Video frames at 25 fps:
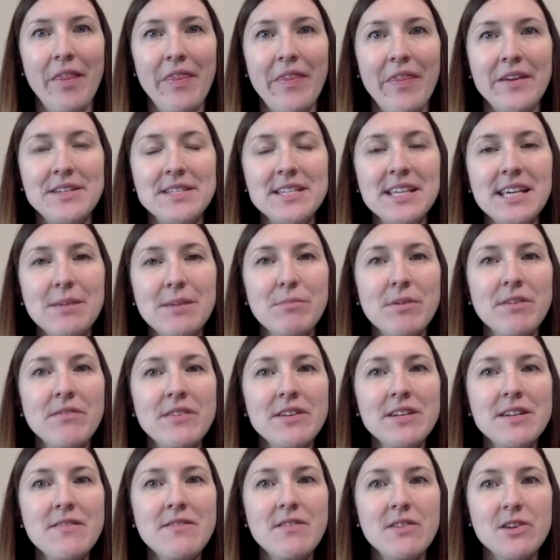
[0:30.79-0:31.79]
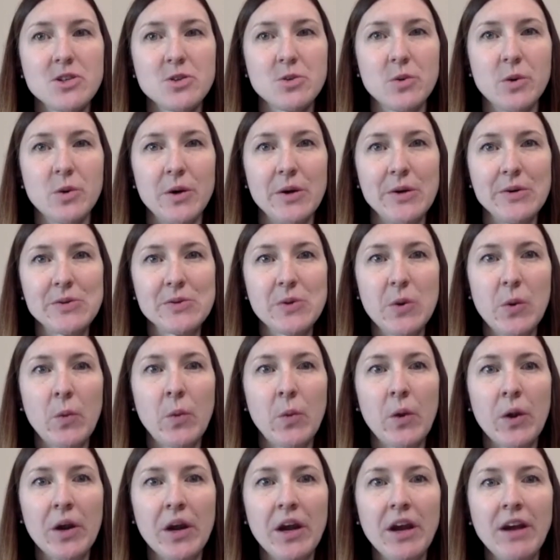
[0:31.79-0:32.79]
the team of individuals
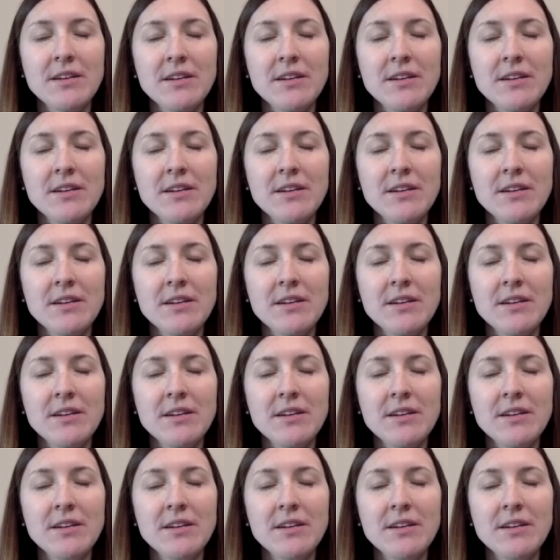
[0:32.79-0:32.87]
working